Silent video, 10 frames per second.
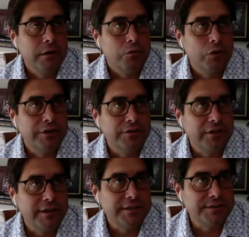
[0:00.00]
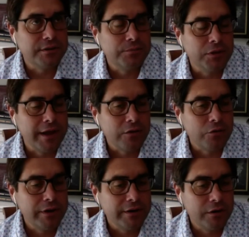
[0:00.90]
Well, you teased the Black
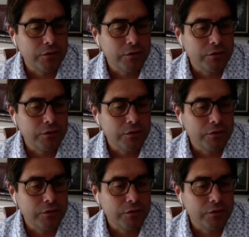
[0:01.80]
Widow.